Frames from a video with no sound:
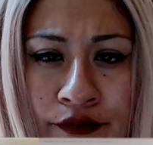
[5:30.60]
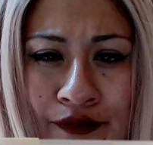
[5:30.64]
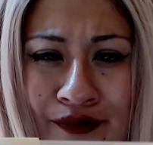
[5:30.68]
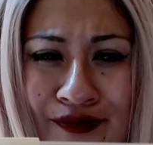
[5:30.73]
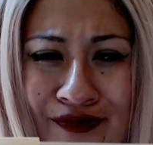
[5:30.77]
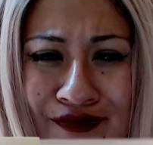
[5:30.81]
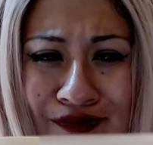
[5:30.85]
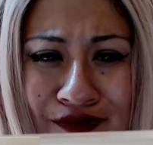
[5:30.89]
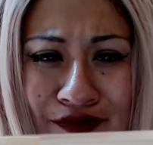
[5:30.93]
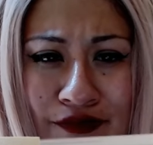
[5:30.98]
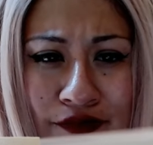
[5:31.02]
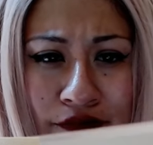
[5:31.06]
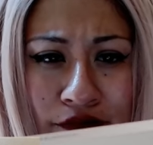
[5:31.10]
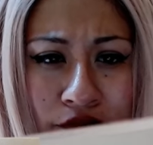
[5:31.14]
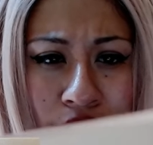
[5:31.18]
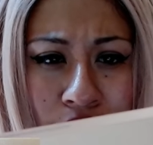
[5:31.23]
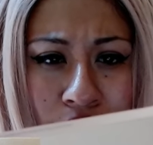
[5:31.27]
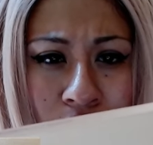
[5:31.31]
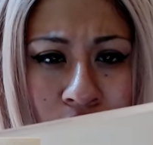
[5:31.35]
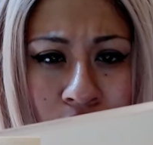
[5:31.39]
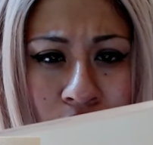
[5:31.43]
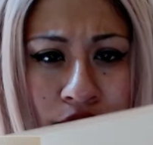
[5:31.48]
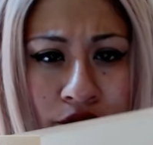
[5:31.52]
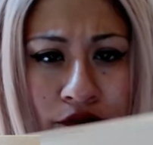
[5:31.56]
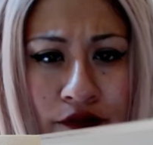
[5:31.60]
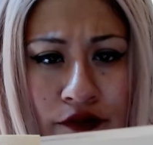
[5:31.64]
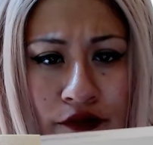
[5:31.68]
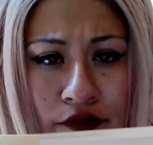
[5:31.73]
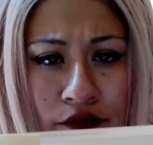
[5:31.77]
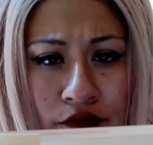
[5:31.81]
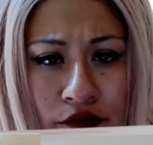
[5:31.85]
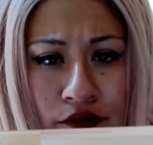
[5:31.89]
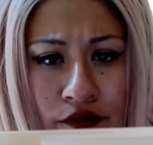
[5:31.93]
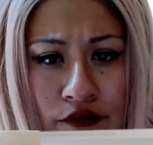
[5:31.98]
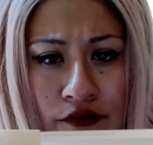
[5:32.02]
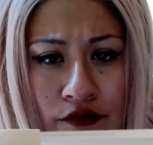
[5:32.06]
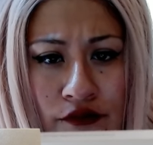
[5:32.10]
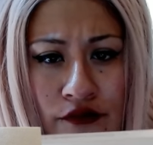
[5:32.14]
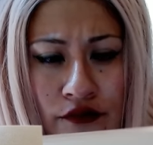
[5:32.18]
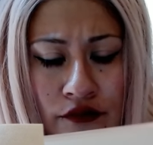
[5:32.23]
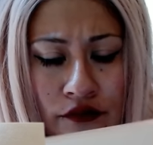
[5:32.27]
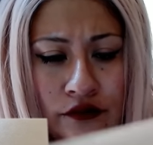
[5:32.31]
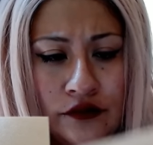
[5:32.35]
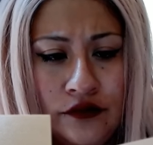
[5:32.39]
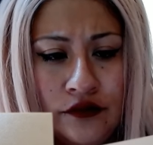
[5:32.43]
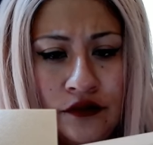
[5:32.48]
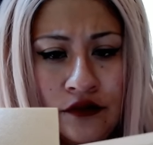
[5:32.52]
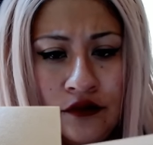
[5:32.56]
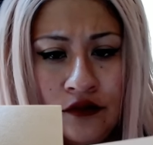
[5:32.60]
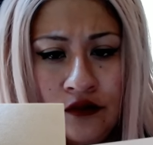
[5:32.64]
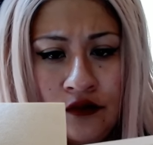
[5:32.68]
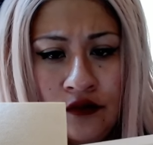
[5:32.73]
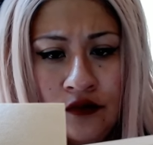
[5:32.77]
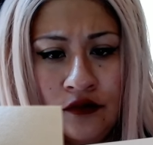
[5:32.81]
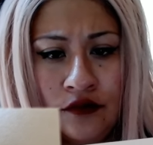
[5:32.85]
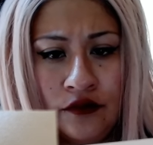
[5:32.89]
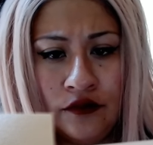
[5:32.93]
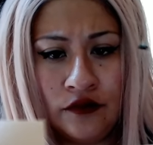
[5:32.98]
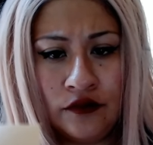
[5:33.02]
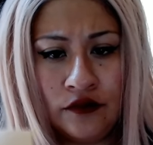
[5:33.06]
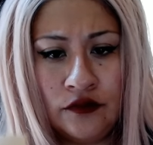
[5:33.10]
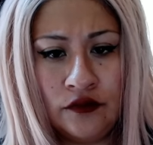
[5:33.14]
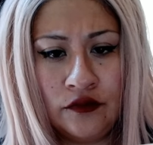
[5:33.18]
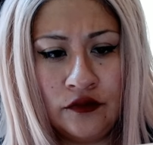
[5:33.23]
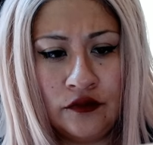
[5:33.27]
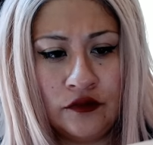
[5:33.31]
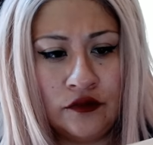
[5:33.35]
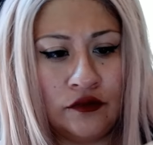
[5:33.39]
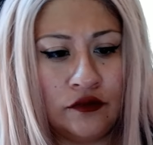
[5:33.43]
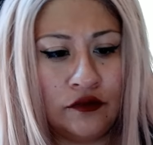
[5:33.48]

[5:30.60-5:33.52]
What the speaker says: [no speech]